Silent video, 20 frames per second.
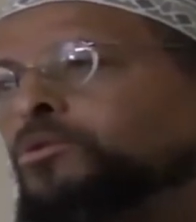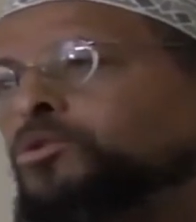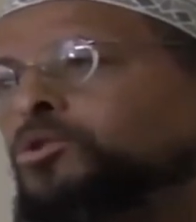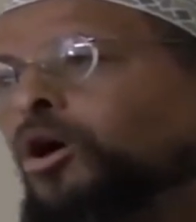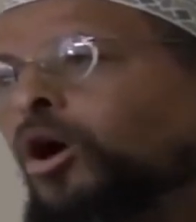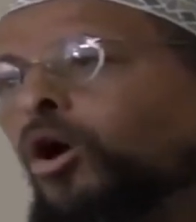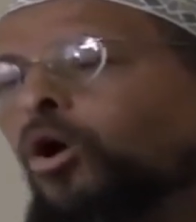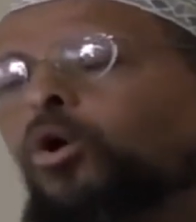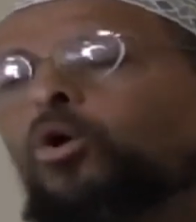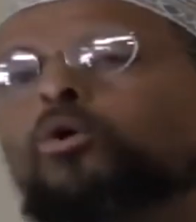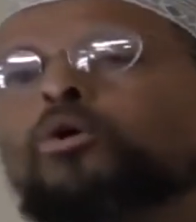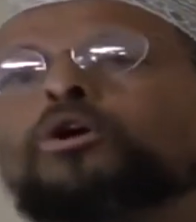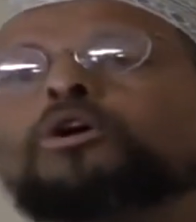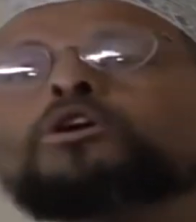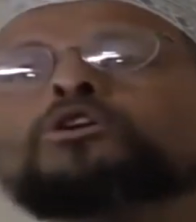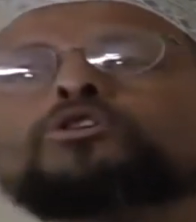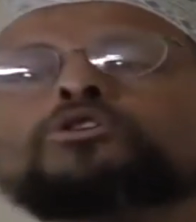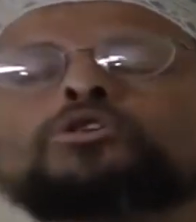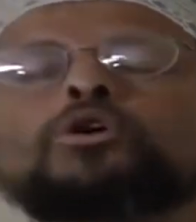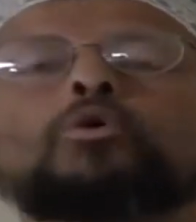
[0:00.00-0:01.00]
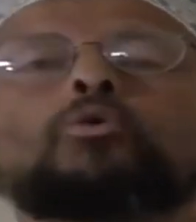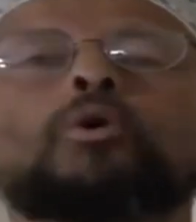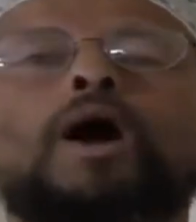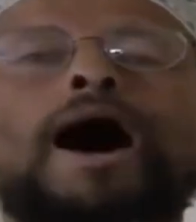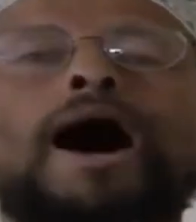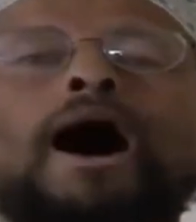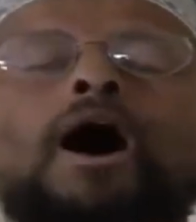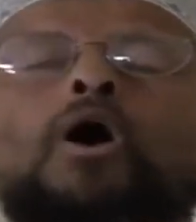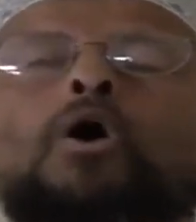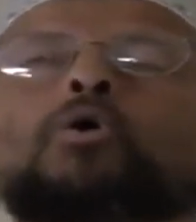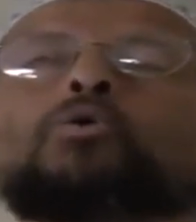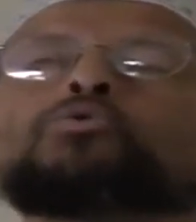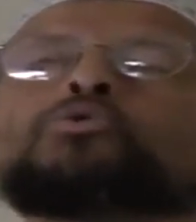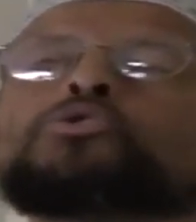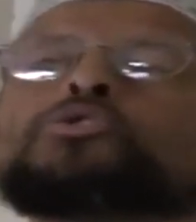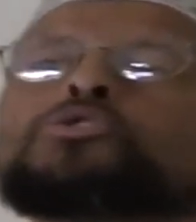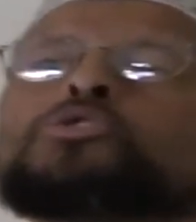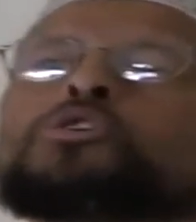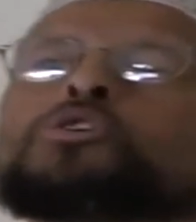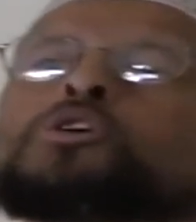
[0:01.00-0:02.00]
So he
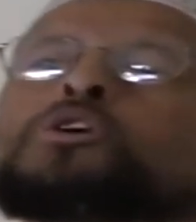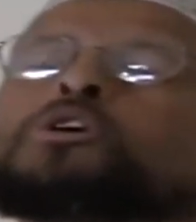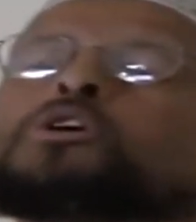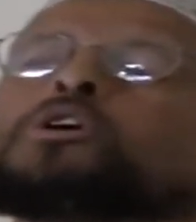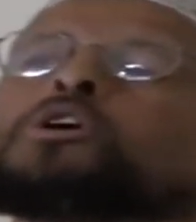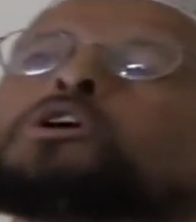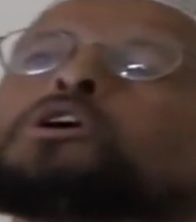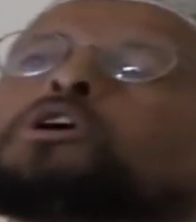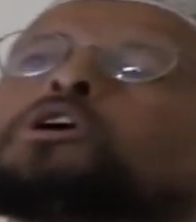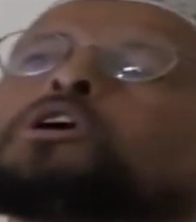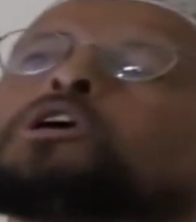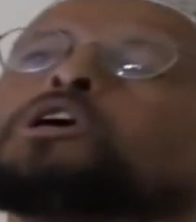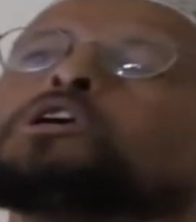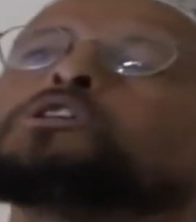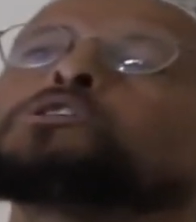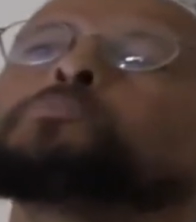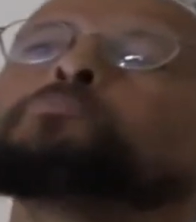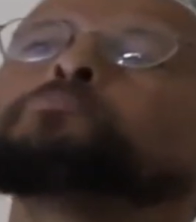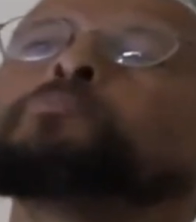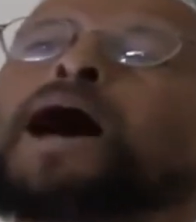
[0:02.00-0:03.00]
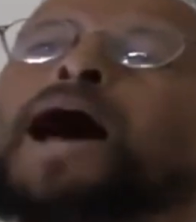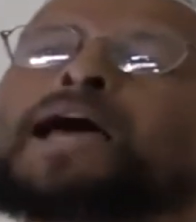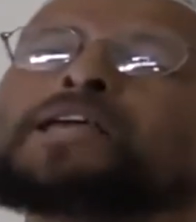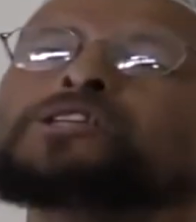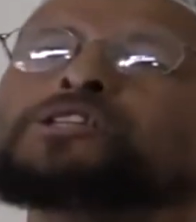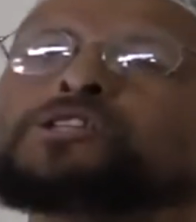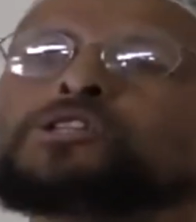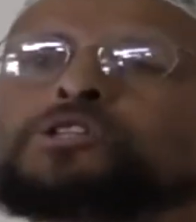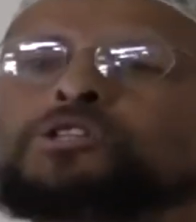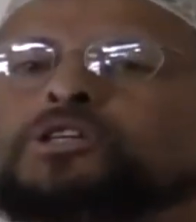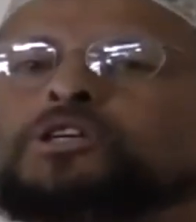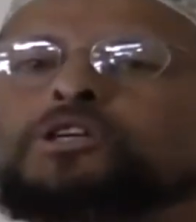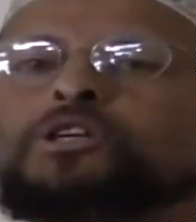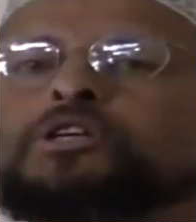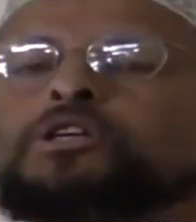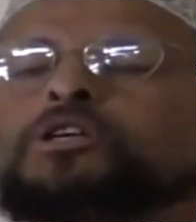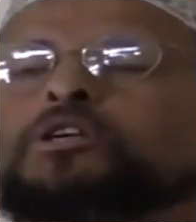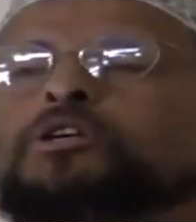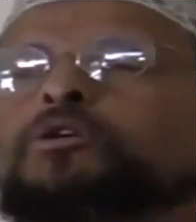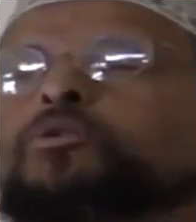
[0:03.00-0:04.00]
surrounds his
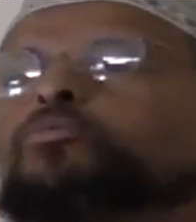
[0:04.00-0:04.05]
majesty